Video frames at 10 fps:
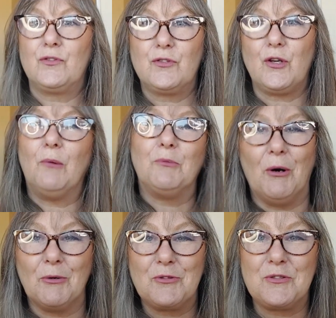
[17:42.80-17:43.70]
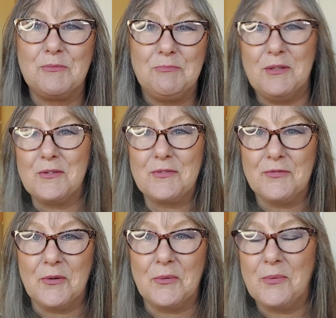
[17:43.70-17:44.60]
top-notch,
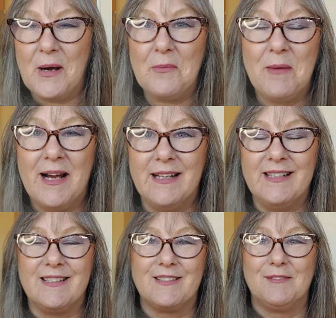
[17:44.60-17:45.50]
beautiful, well made.